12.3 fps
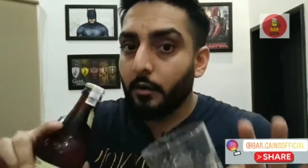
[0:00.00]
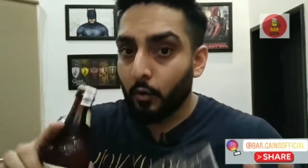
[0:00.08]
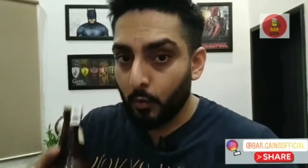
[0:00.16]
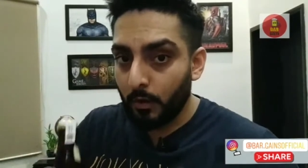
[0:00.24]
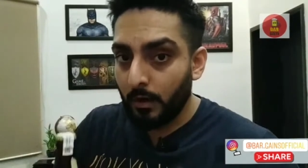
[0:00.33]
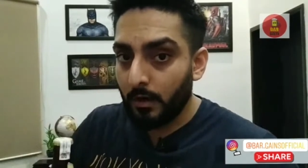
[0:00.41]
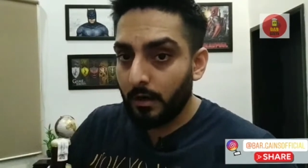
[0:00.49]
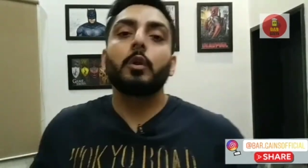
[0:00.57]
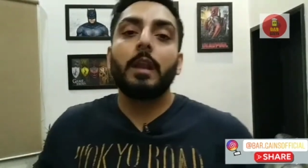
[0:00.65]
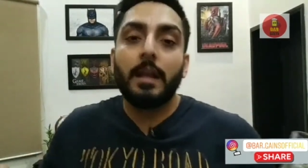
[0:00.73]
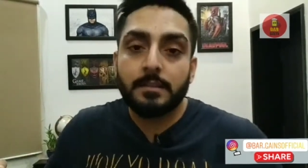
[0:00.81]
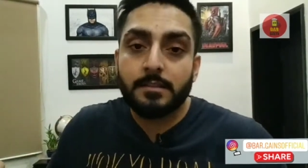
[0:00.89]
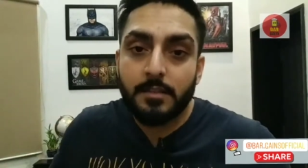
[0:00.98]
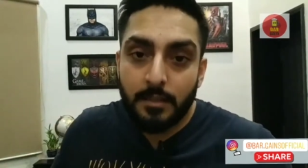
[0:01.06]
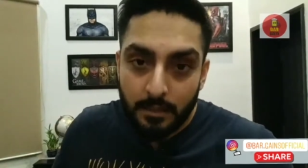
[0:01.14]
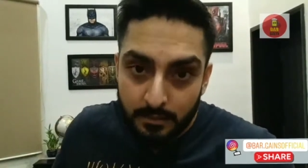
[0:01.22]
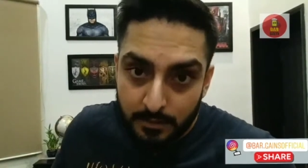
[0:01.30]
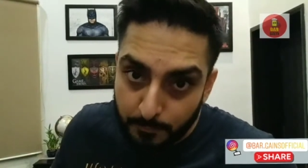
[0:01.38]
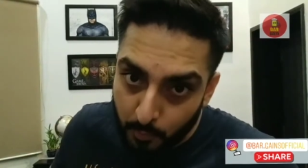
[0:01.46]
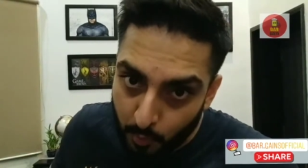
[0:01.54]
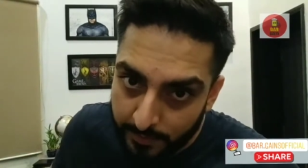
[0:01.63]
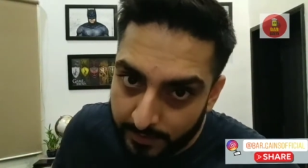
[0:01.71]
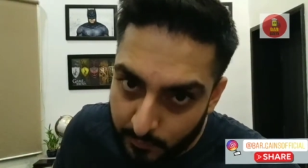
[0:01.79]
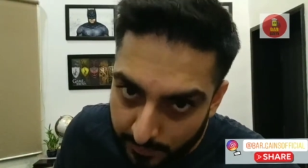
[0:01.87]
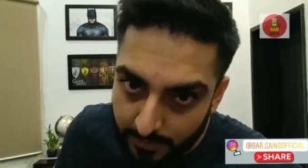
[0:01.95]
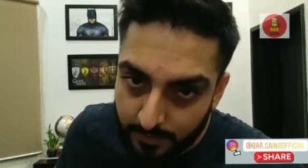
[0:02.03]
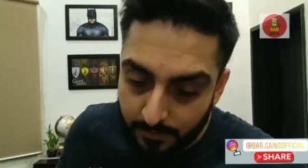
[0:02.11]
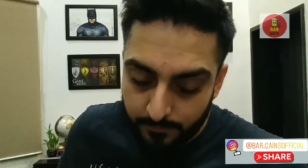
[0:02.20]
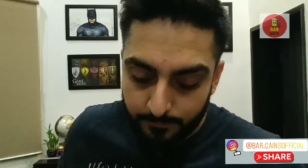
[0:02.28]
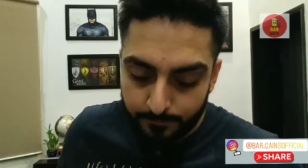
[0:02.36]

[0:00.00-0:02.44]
rule. So let's learn the pouring trick.